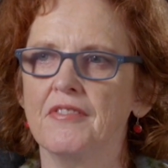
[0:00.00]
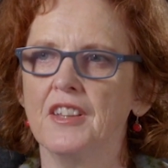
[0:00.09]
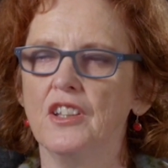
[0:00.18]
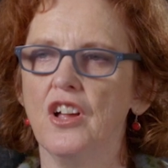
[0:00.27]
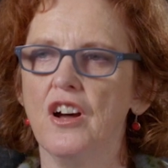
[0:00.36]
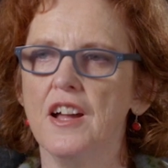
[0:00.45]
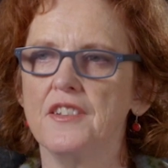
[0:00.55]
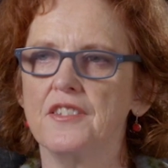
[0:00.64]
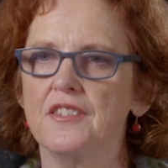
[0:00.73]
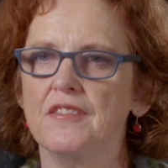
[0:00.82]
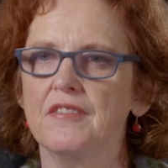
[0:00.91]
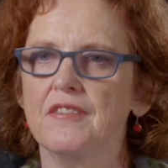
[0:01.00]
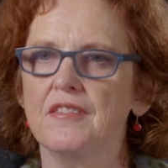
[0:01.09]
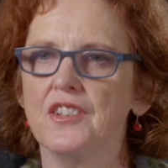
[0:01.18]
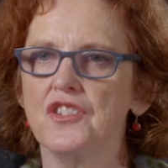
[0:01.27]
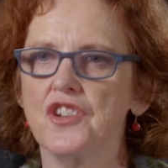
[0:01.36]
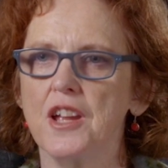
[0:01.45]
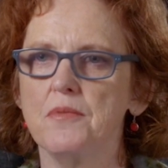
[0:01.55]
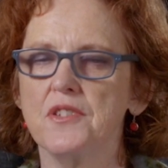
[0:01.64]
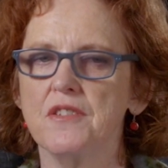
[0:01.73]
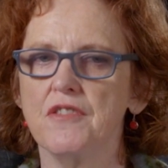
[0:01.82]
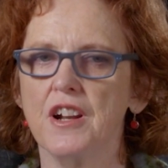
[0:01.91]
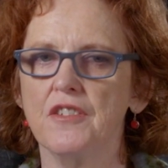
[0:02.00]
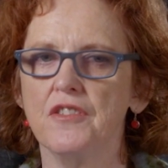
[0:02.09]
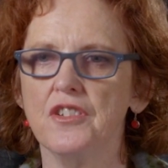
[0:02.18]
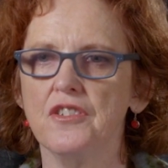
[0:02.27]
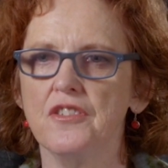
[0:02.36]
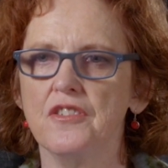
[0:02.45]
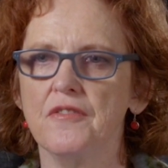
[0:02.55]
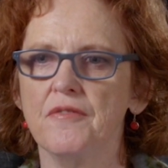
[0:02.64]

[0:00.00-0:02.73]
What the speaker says: the light, the shapes in front of you,